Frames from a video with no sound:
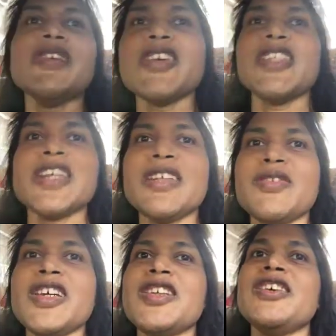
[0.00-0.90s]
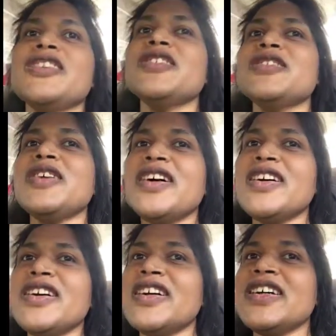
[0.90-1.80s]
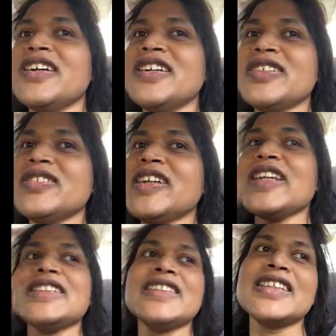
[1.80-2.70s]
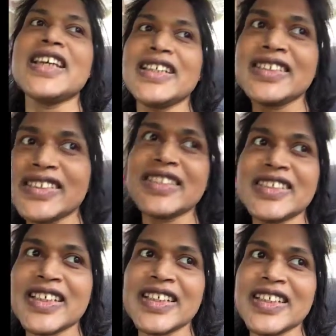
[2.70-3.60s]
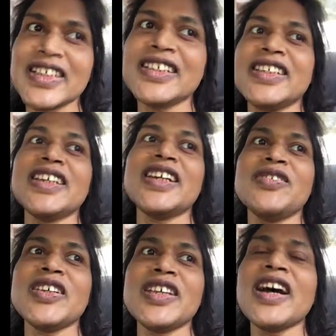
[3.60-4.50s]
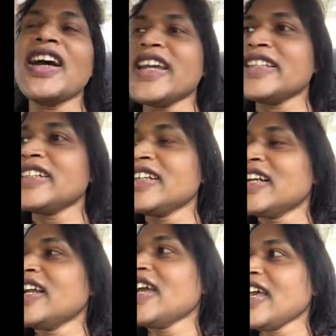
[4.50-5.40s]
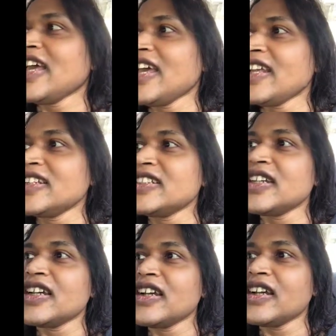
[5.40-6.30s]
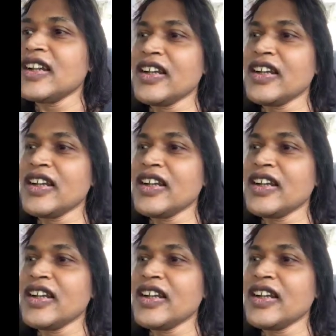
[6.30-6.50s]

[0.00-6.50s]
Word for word: love yourself, you can also do exercises. You can take care of your diet. And uh,